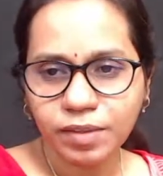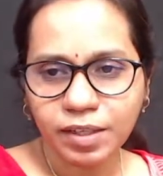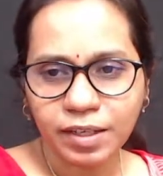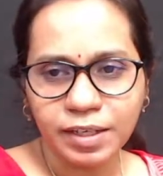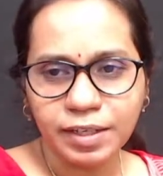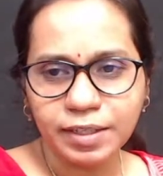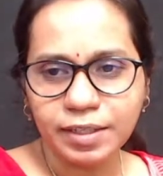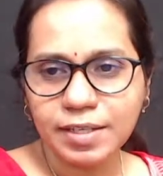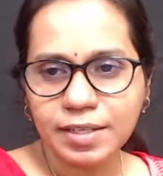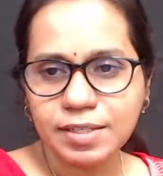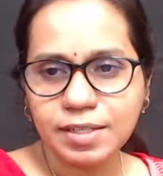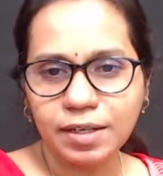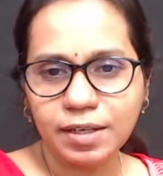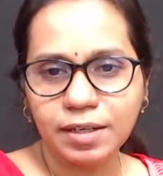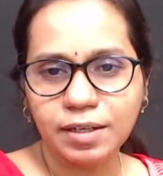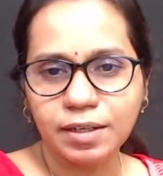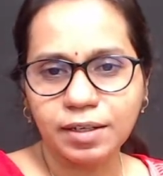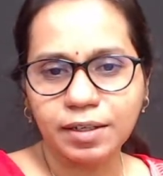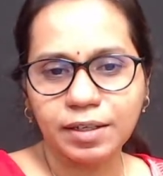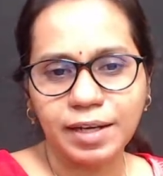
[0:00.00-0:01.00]
it is
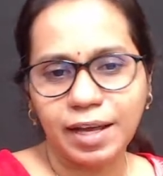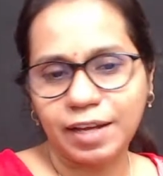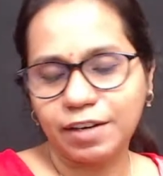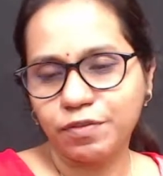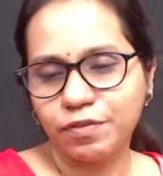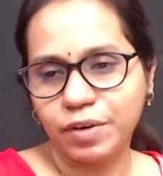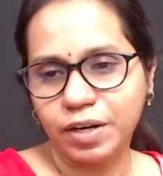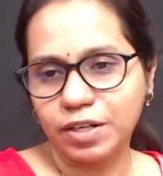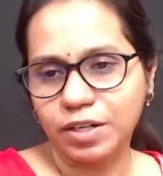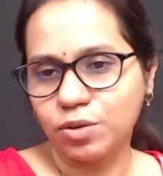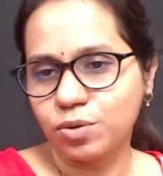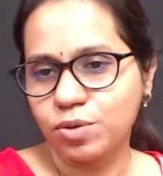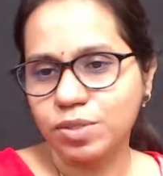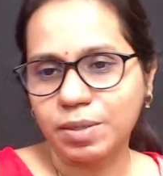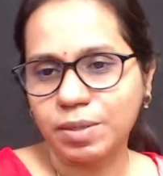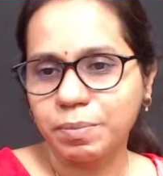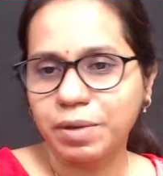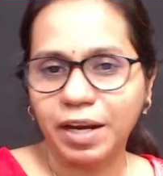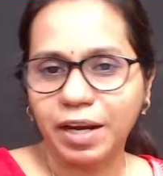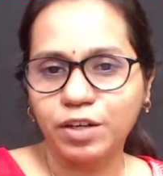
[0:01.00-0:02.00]
clarified,
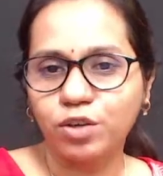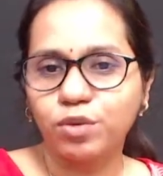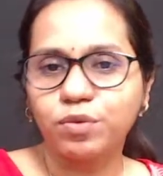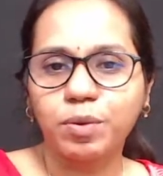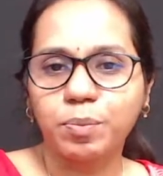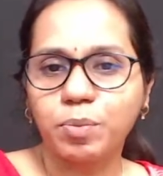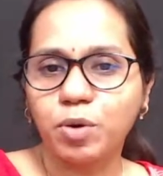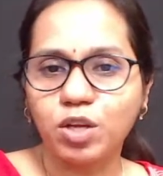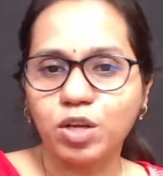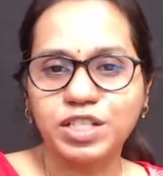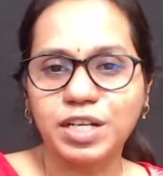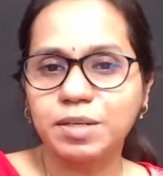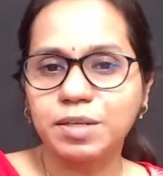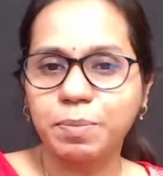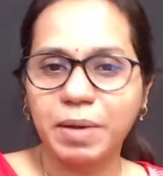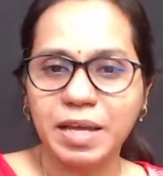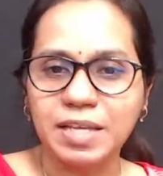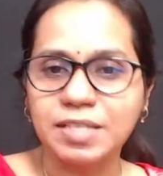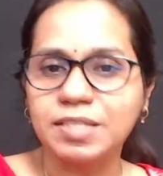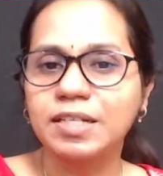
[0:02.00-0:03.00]
some kind of a project
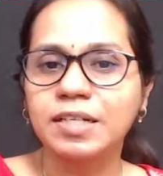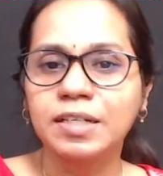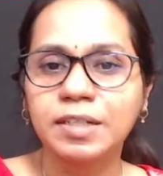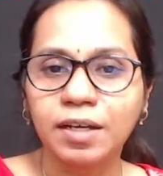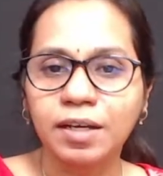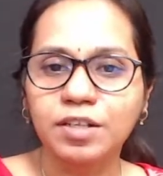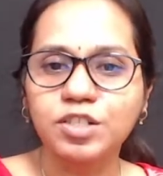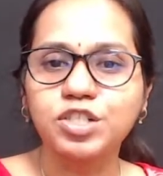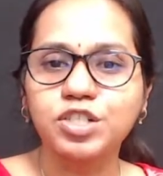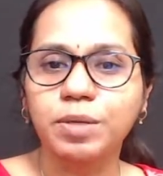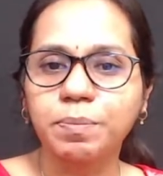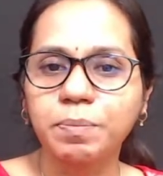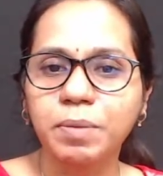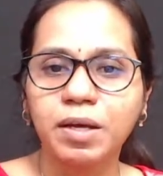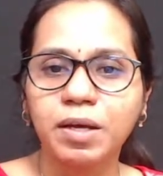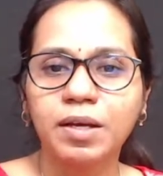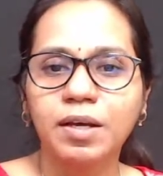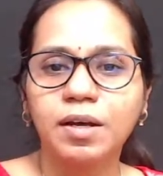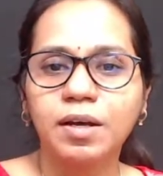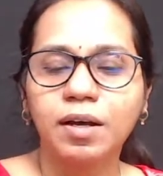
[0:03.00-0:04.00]
based internship
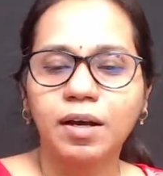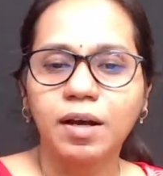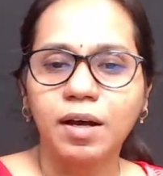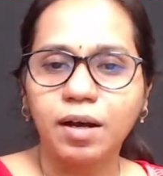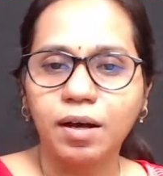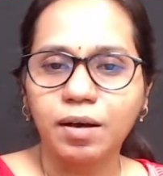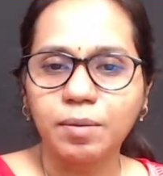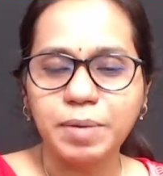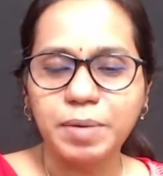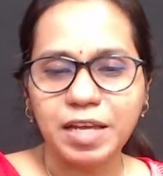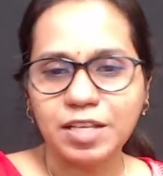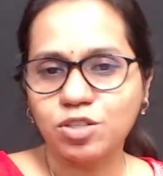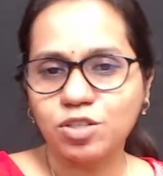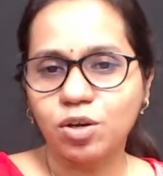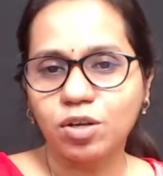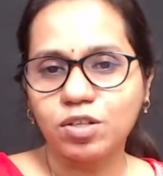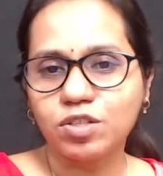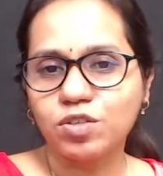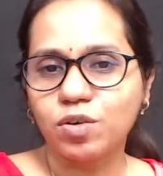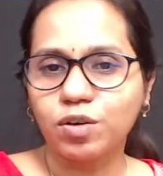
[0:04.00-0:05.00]
based
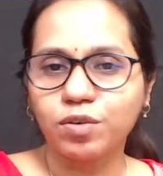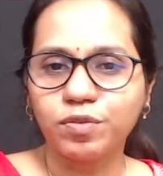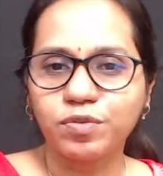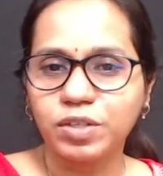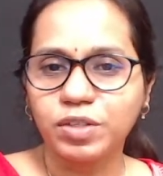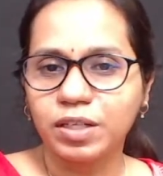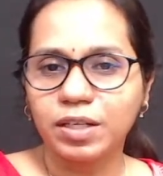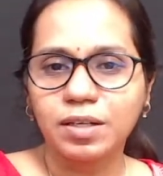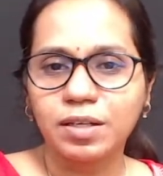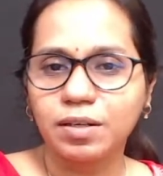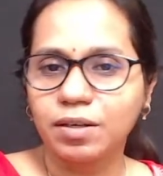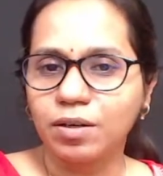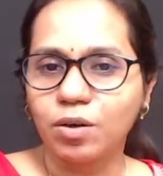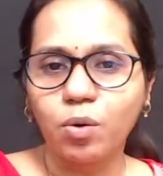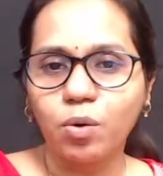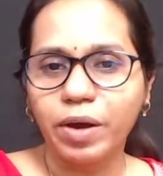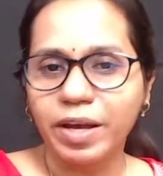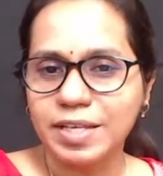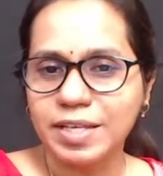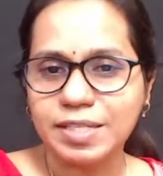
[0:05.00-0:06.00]
on sort of the
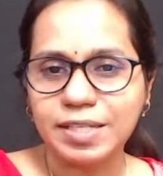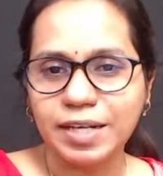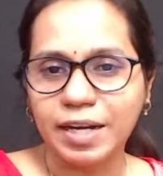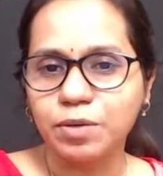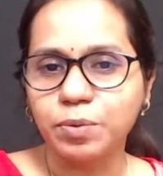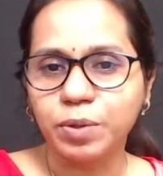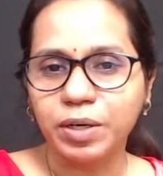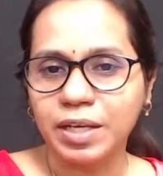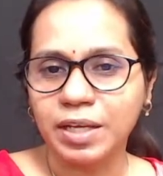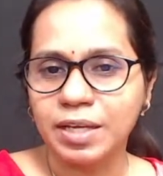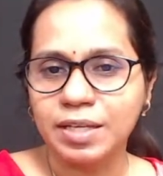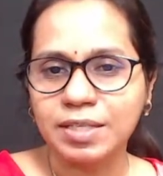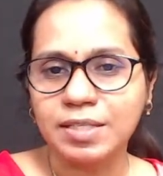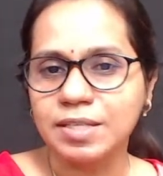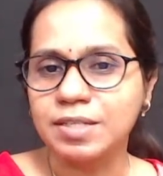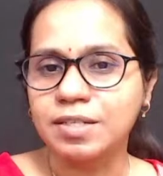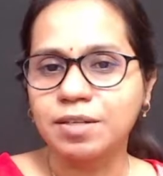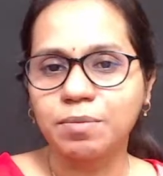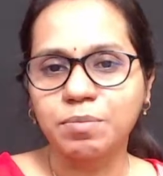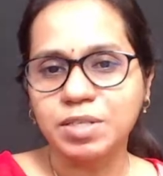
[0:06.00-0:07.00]
OS networking
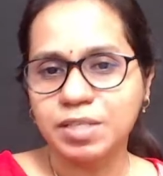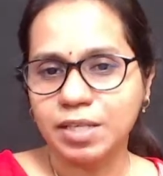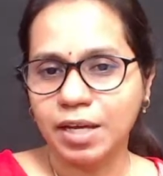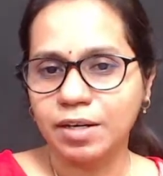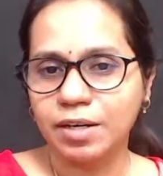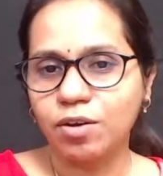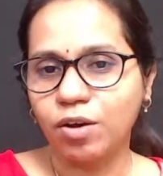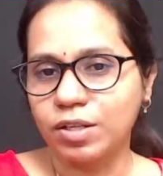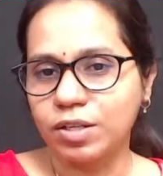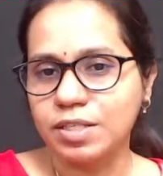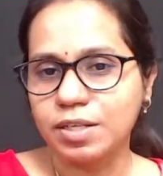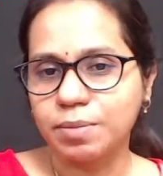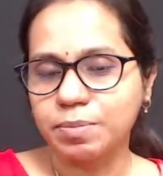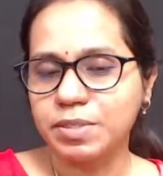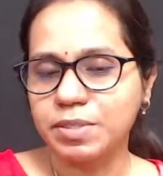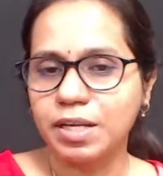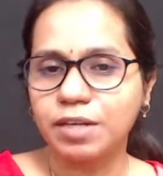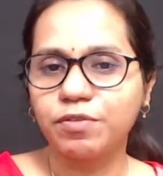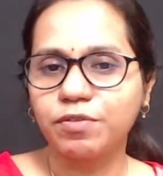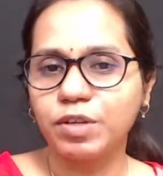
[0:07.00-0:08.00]
system design concepts
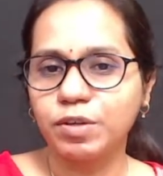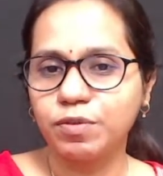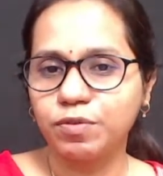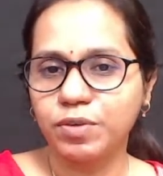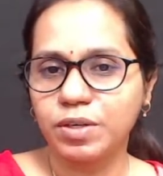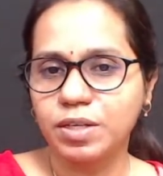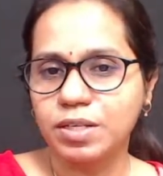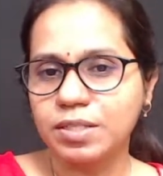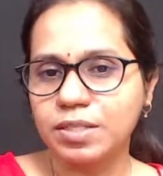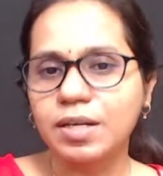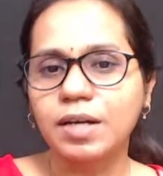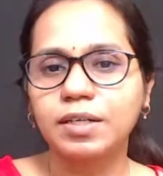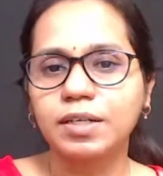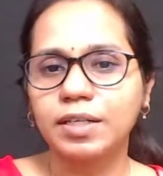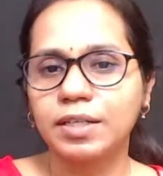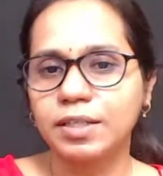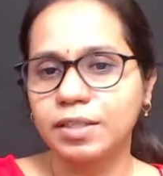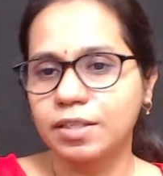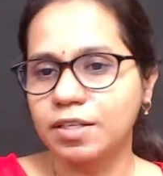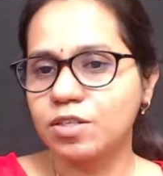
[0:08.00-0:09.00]
that we've
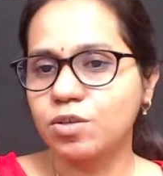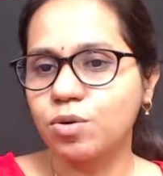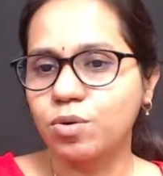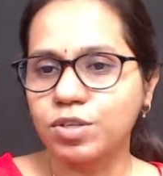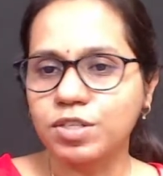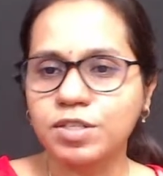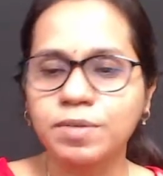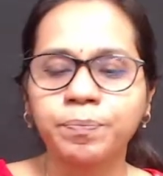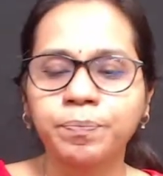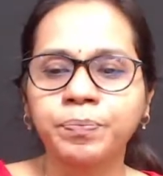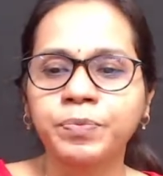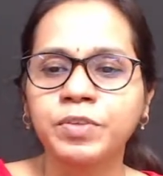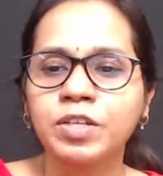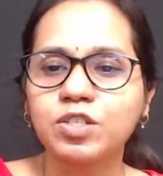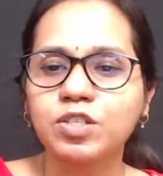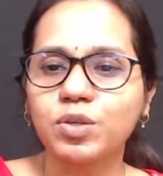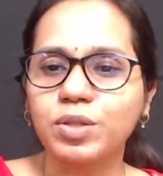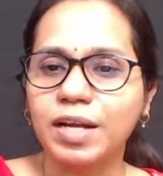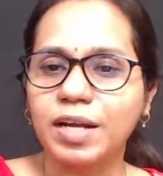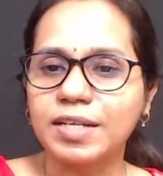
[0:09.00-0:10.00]
studied in this course.
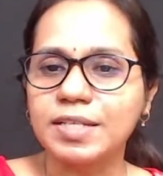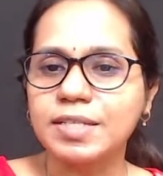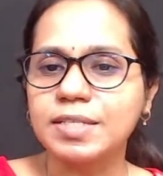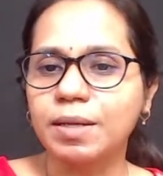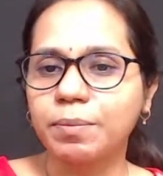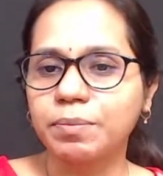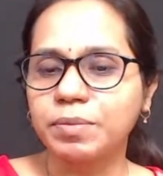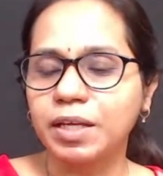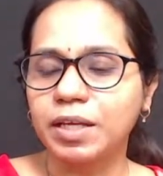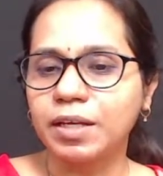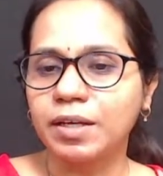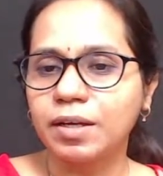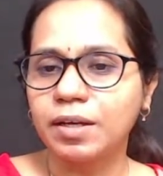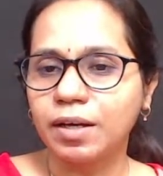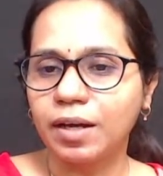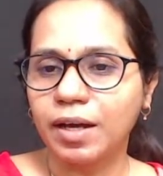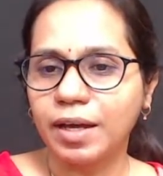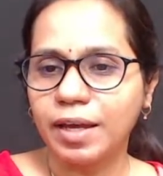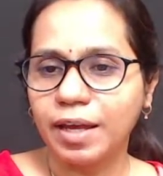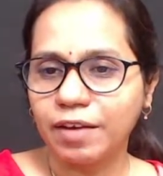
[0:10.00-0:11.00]
So that is something
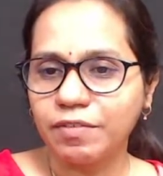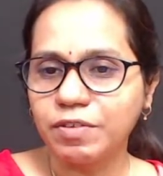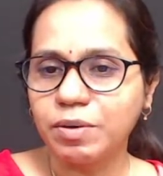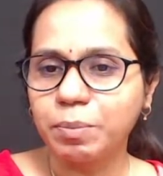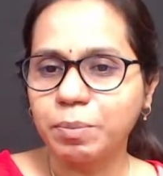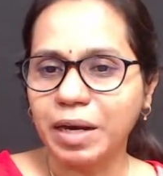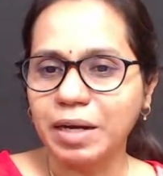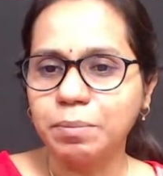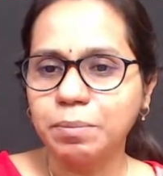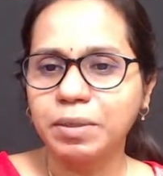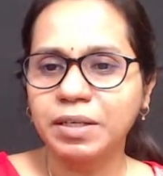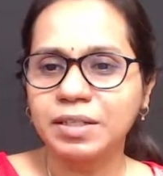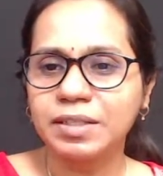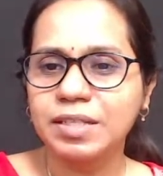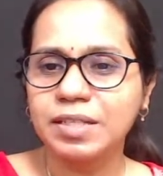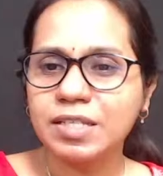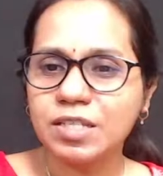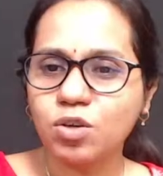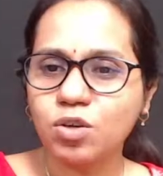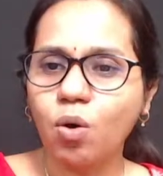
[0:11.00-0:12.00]
I have in mind. But
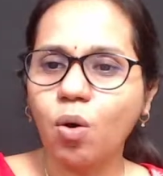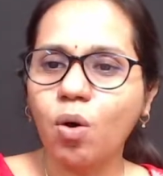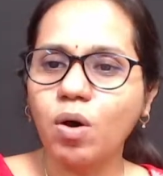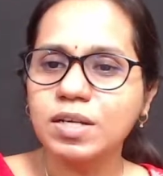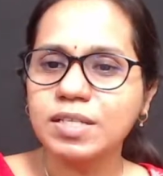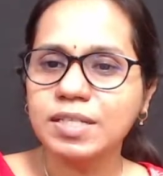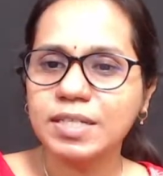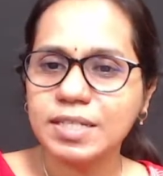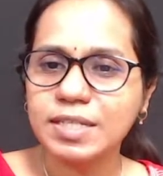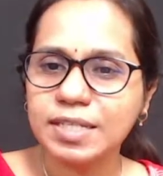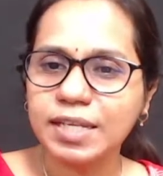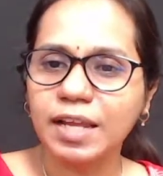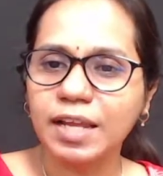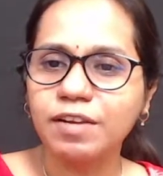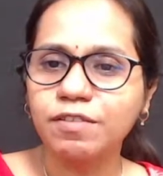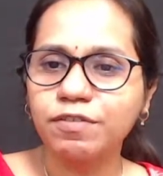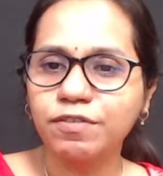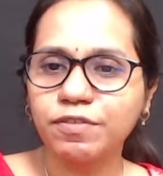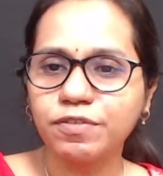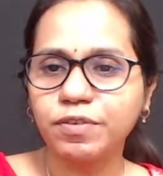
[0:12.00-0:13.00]
this course
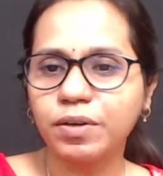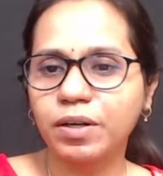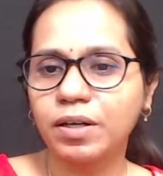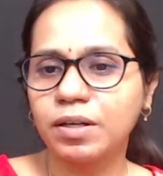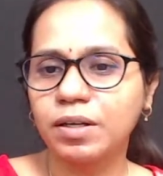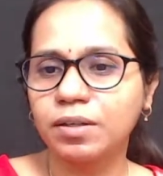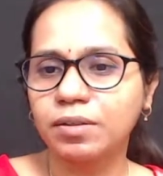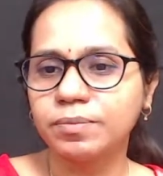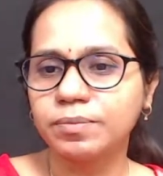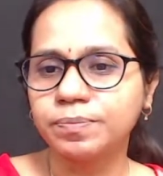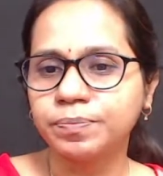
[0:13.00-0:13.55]
itself,